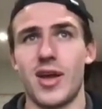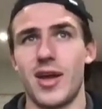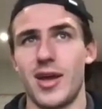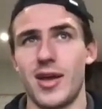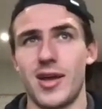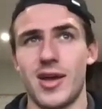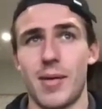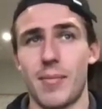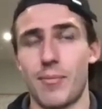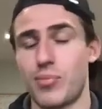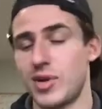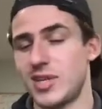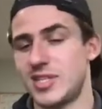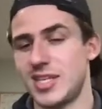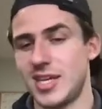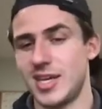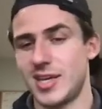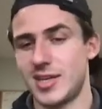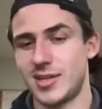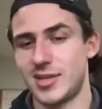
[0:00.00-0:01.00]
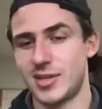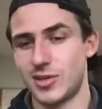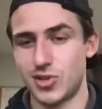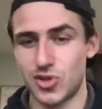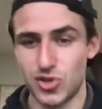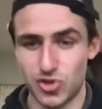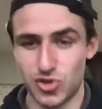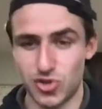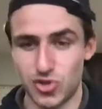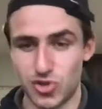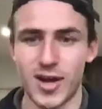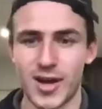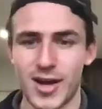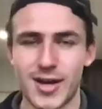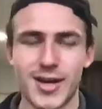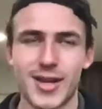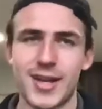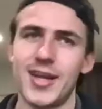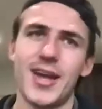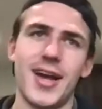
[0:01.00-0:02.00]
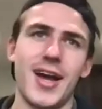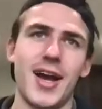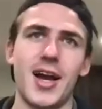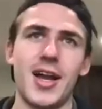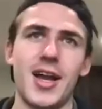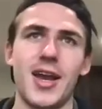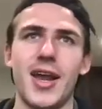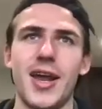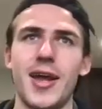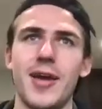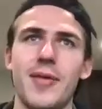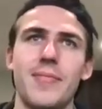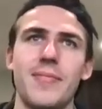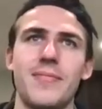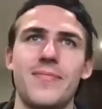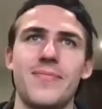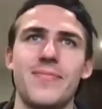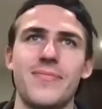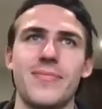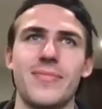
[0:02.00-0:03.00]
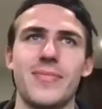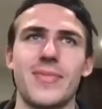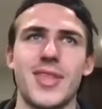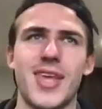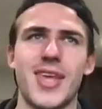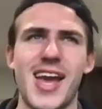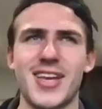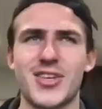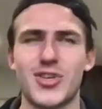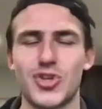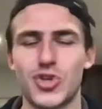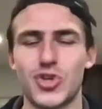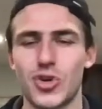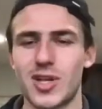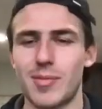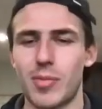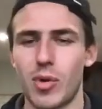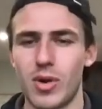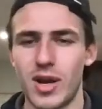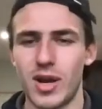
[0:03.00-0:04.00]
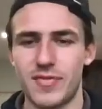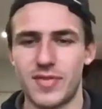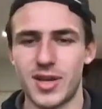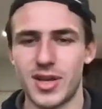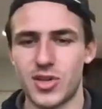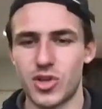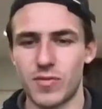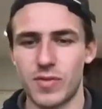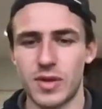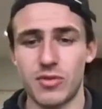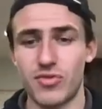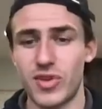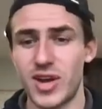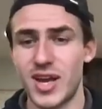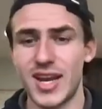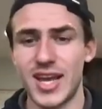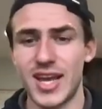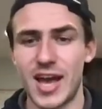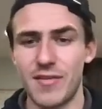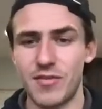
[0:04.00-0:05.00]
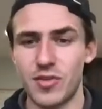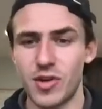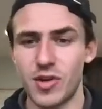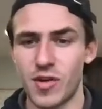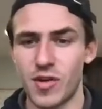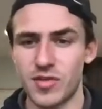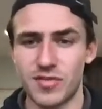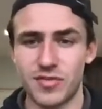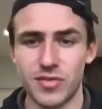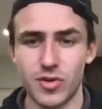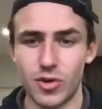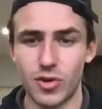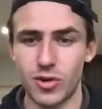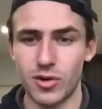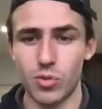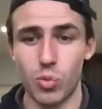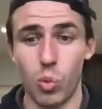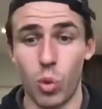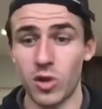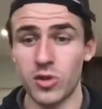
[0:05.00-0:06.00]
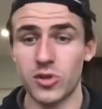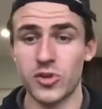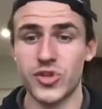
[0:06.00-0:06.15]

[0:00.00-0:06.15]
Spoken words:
I'm pretty strong at it, and it's just something about lifting something really heavy off the floor once.